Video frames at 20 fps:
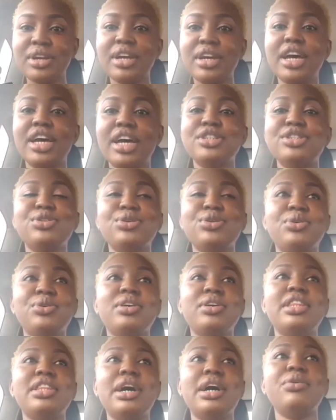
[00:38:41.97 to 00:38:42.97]
And so
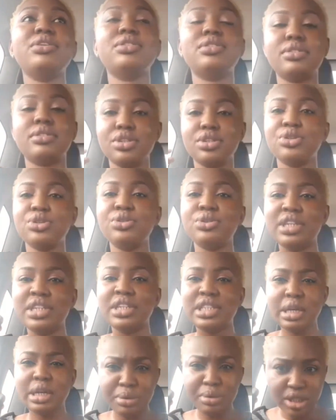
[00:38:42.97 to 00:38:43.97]
that was, the
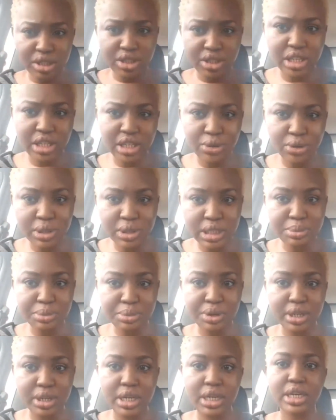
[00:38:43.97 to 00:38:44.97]
interpretation that the Holy
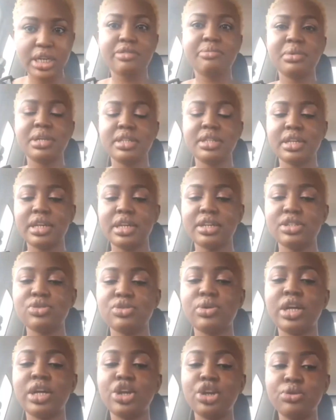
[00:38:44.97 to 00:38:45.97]
Spirit gave me then. And
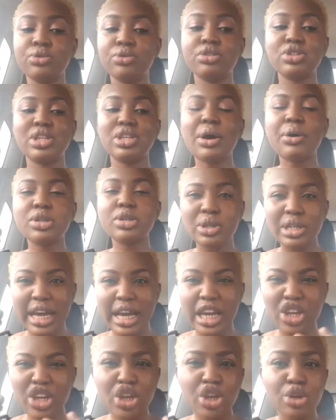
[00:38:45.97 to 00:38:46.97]
so I knew, so that was when
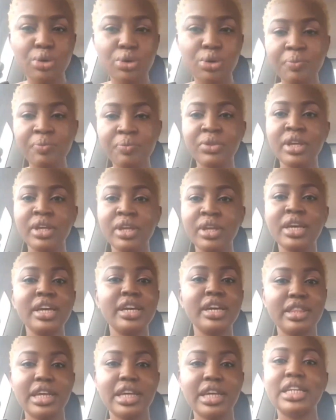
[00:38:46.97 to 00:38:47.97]
I knew
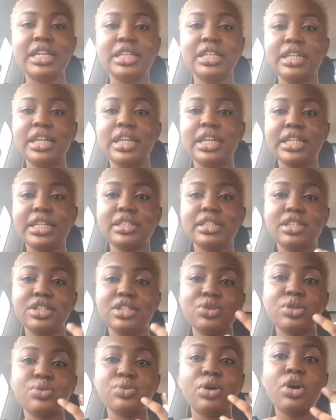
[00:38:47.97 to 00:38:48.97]
that
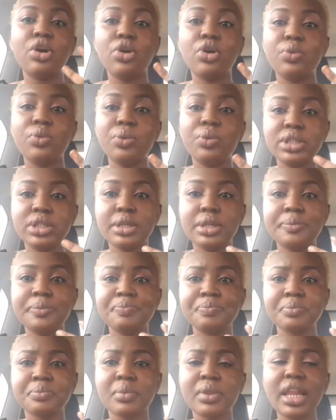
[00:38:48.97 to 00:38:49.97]
this was what God was
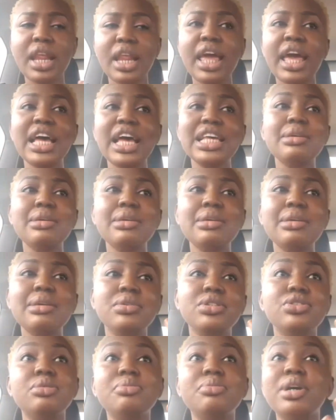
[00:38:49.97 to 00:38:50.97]
asking
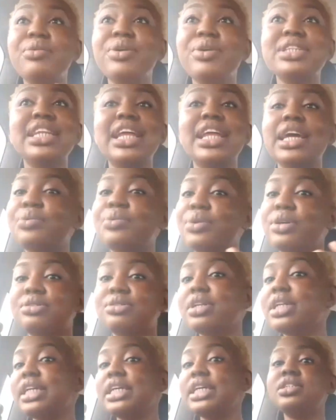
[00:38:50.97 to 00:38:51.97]
me to do. But it wasn't like it was
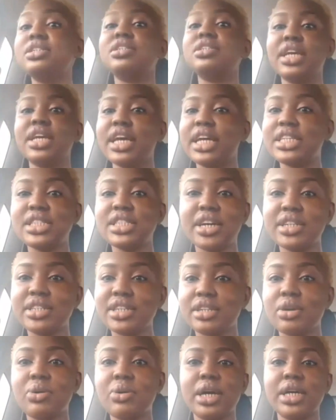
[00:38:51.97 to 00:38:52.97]
really easy to get
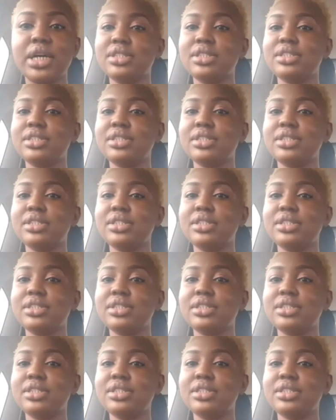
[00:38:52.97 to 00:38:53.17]
started quite.